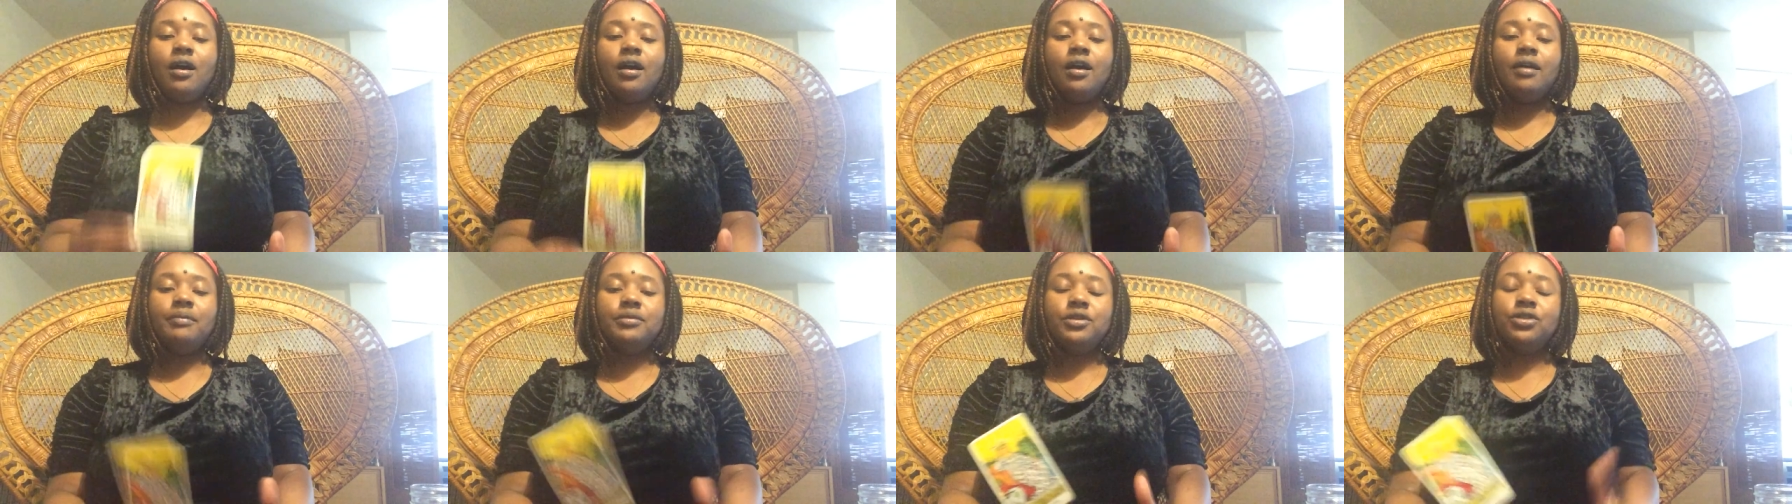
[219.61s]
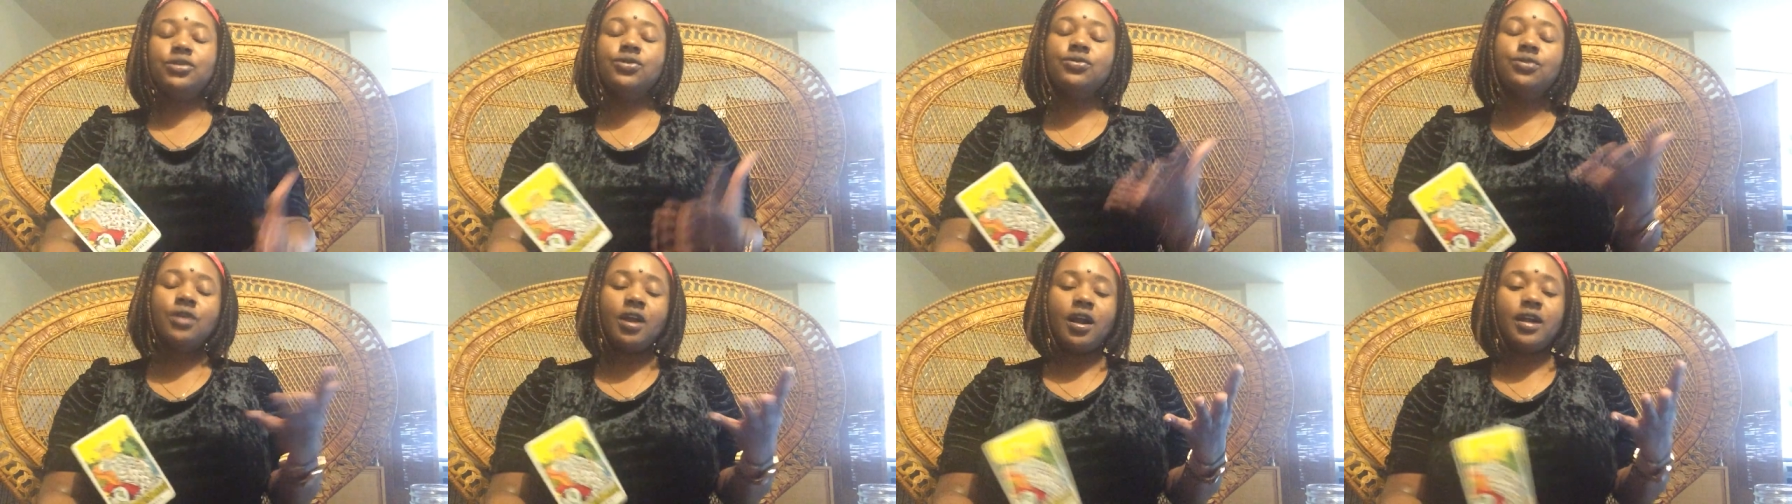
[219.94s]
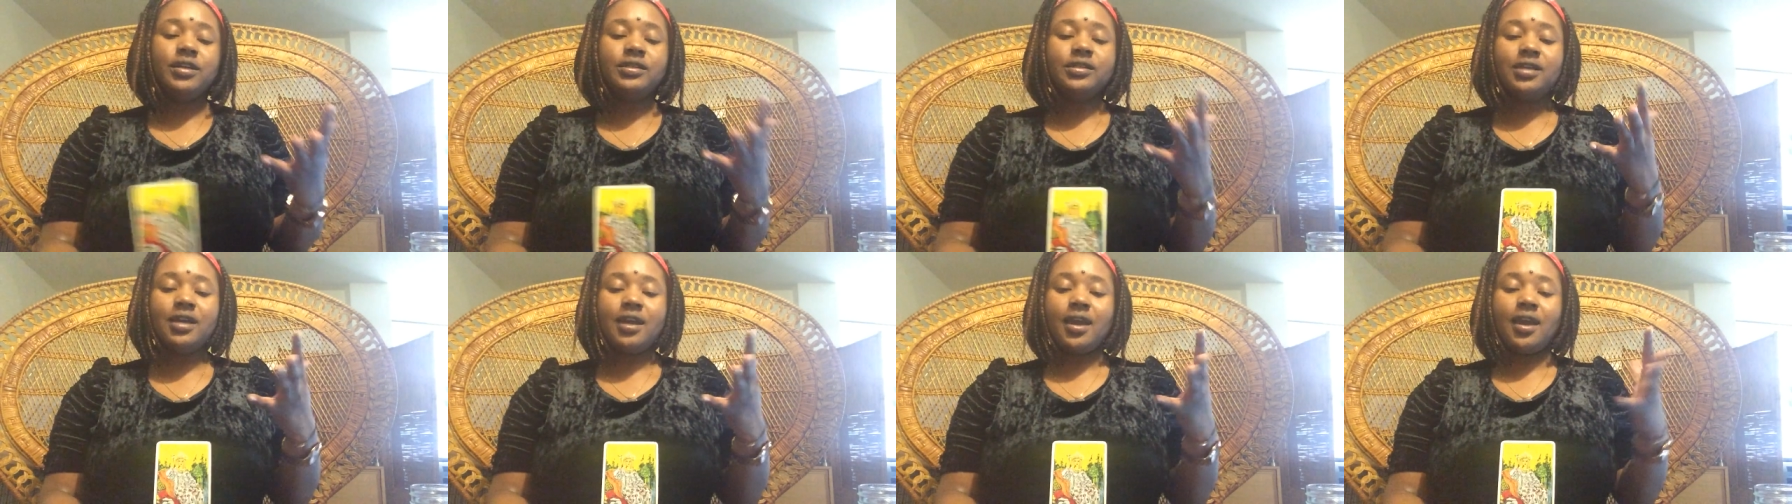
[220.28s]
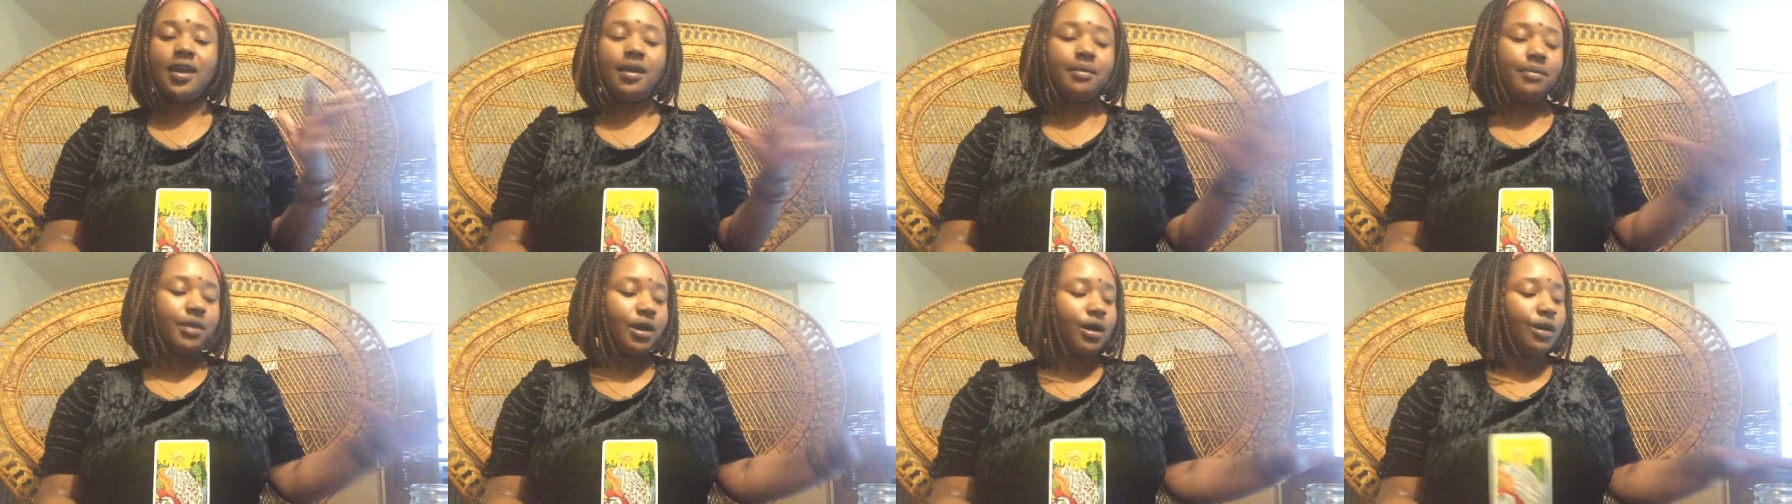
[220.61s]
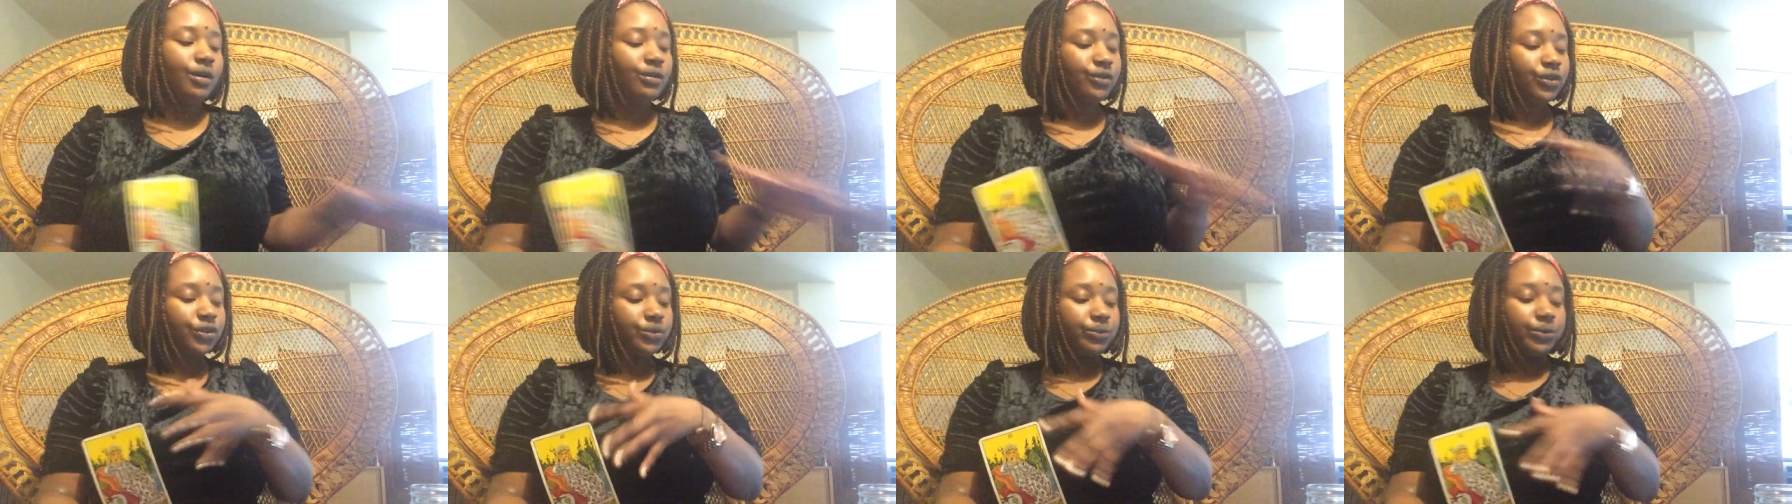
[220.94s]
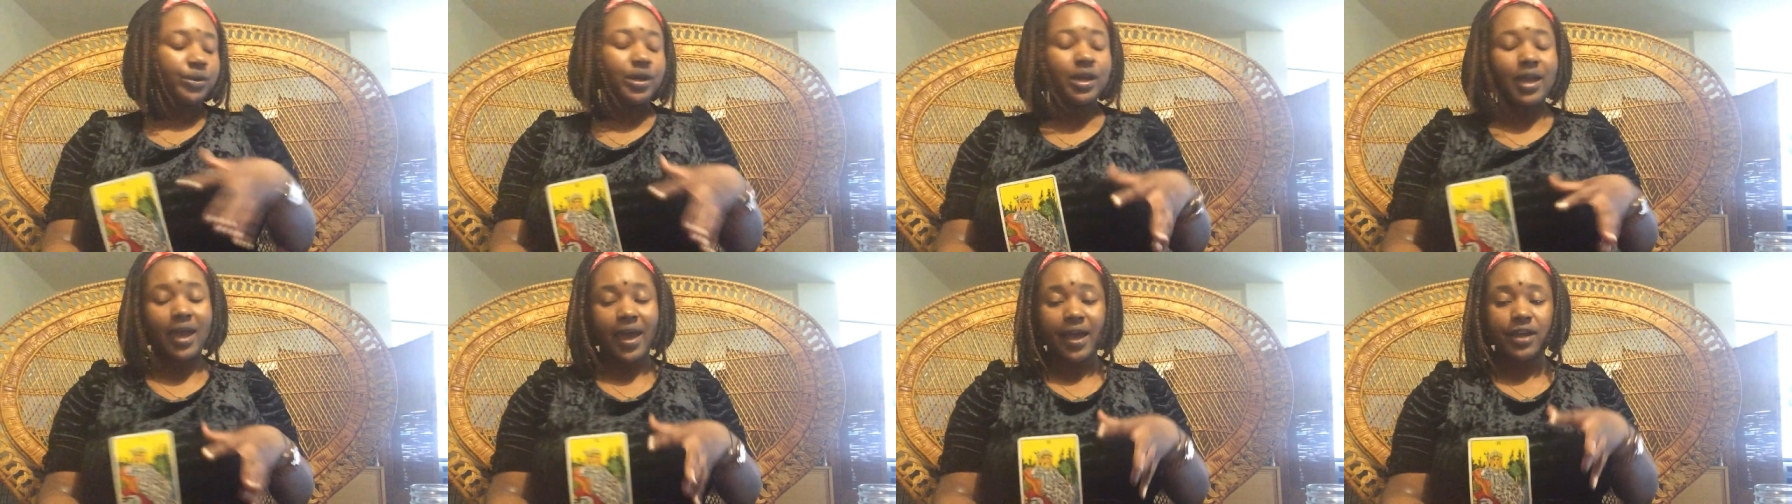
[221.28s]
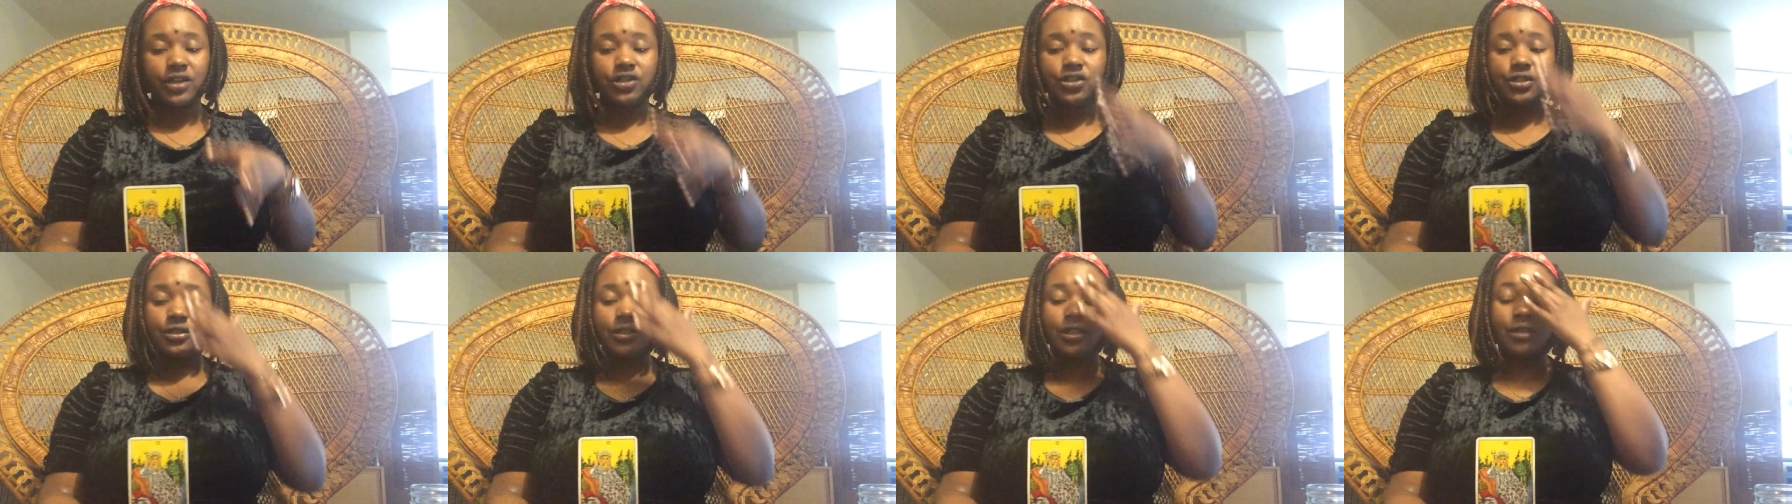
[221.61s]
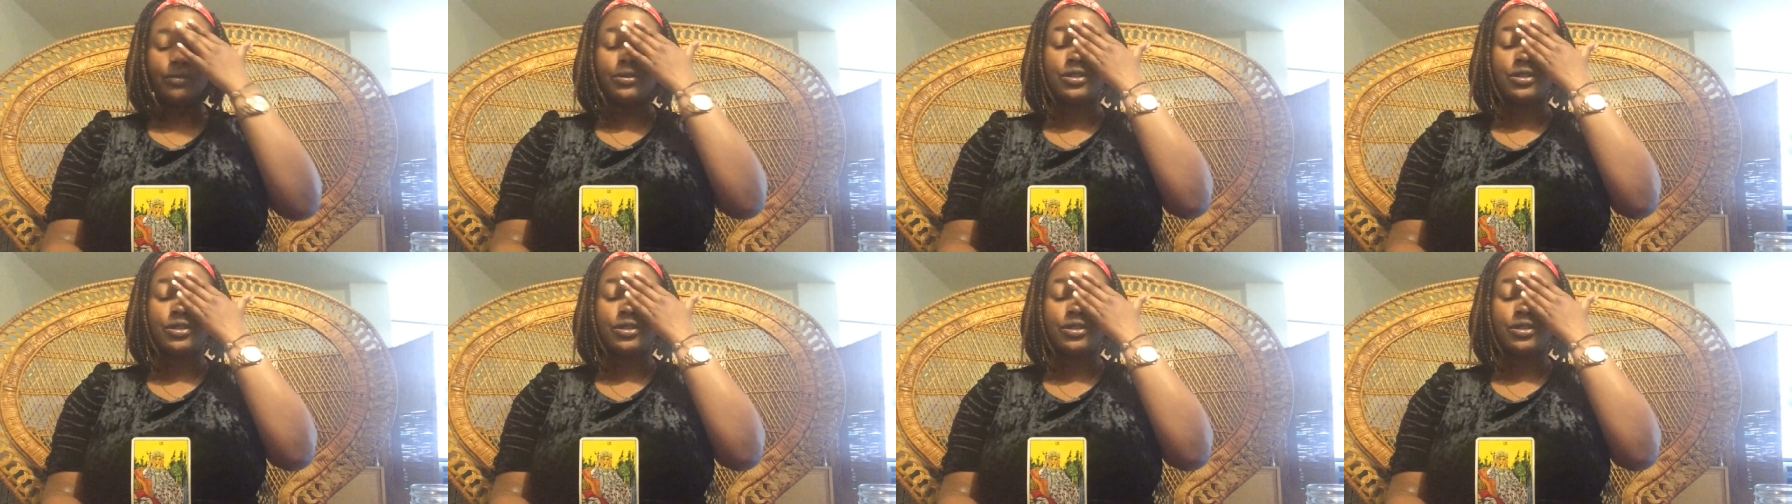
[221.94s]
um, the two cards that came out, three actually,